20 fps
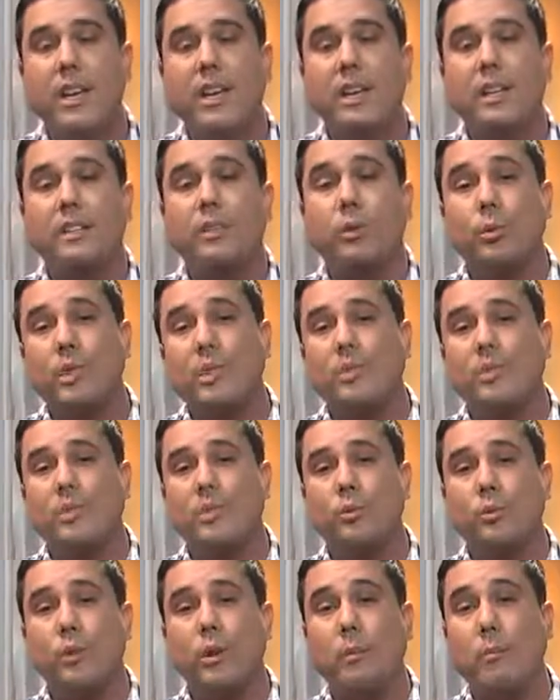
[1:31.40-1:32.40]

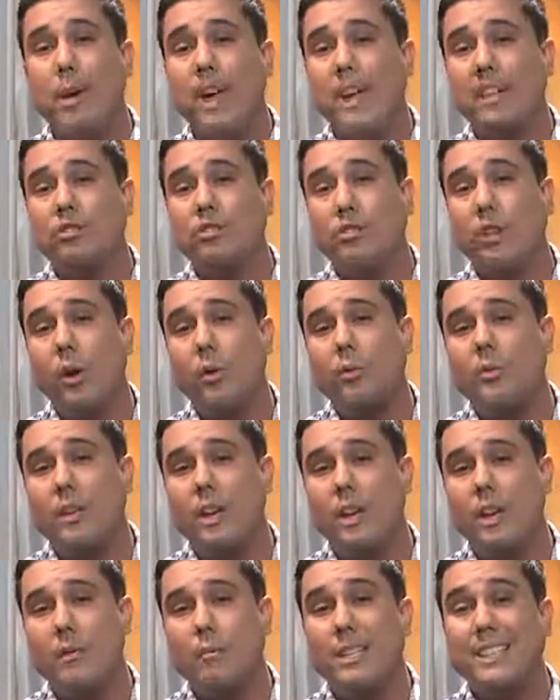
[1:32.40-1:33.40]
increases when a page load
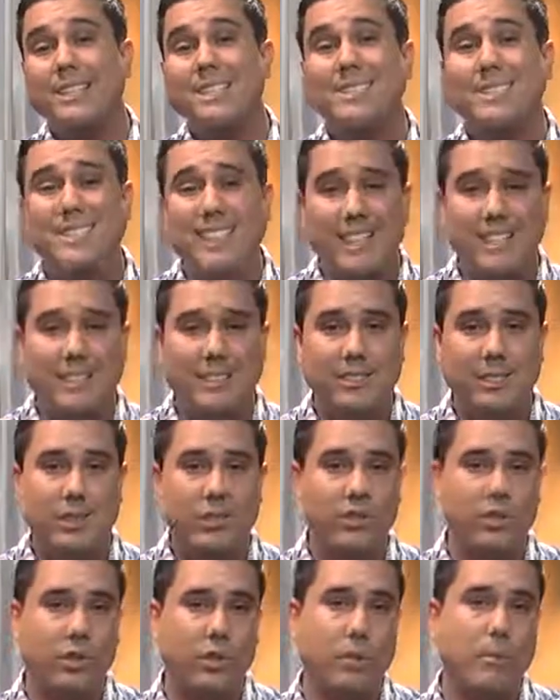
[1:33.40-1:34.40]
time exceeds a
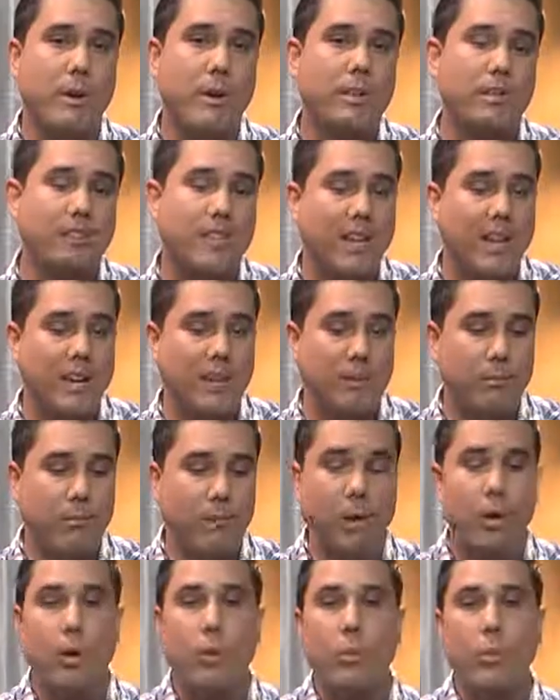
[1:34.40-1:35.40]
certain amount of time
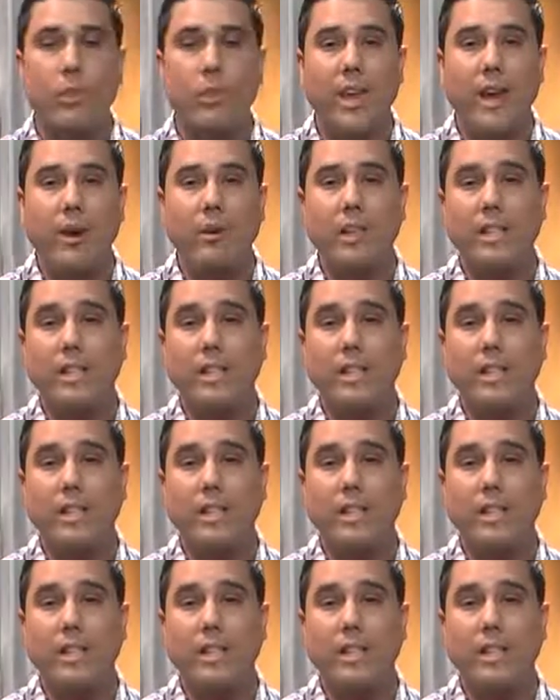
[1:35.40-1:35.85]
without